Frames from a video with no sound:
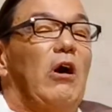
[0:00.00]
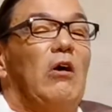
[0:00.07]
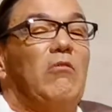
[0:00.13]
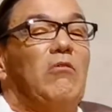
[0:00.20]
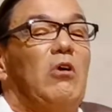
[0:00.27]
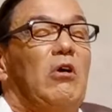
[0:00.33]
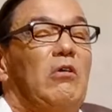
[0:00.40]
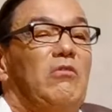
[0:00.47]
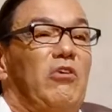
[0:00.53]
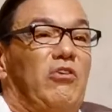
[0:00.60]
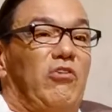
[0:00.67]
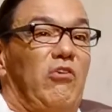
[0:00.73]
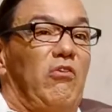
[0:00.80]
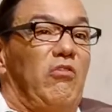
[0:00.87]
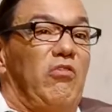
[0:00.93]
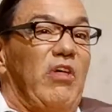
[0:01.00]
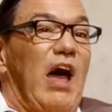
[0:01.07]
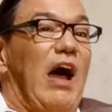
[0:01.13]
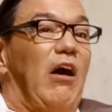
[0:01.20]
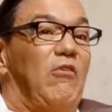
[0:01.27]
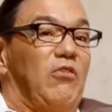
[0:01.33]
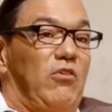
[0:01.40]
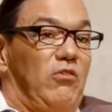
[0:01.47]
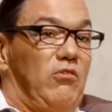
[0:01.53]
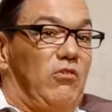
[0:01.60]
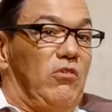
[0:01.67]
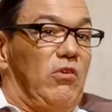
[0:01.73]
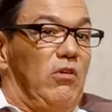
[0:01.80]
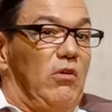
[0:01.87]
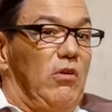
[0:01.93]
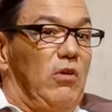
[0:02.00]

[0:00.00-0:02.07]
a Rover 2000.